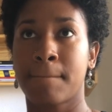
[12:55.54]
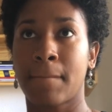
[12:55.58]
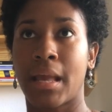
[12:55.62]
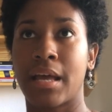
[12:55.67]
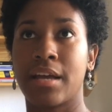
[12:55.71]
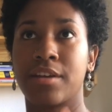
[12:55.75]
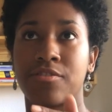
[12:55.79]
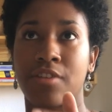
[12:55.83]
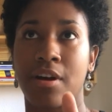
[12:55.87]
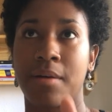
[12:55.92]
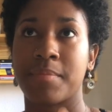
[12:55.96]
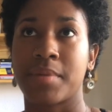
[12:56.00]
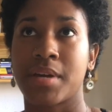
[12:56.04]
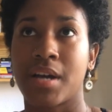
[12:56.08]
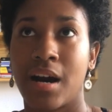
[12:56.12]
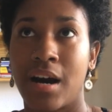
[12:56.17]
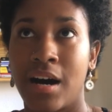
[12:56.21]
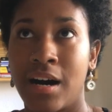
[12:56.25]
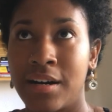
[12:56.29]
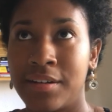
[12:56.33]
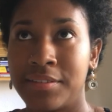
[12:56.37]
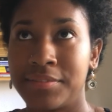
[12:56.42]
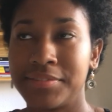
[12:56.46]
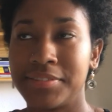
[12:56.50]
he dropped me
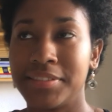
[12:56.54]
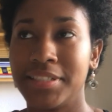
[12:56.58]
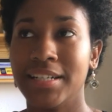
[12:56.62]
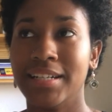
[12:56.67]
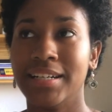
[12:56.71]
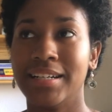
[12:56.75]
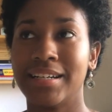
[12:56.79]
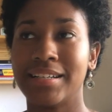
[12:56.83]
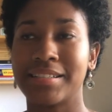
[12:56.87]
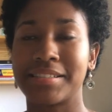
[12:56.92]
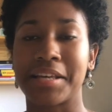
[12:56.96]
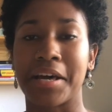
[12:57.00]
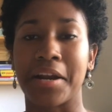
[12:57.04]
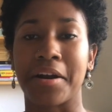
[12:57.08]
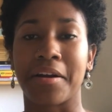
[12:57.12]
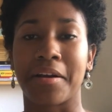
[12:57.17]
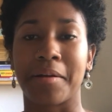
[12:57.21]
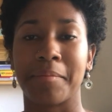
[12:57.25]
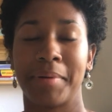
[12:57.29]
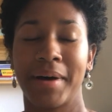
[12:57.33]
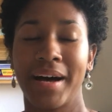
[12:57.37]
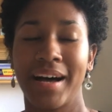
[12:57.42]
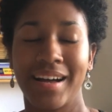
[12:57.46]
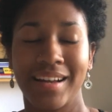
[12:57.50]
off, said our
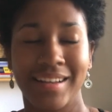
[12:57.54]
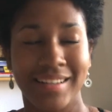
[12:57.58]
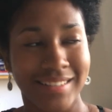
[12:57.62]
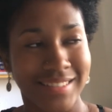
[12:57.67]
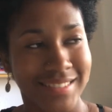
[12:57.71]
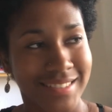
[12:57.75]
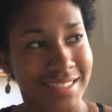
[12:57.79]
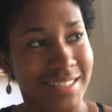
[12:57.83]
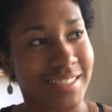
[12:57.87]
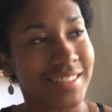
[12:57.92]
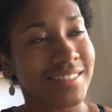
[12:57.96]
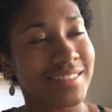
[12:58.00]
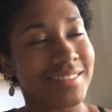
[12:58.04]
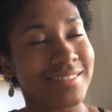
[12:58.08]
goodbyes,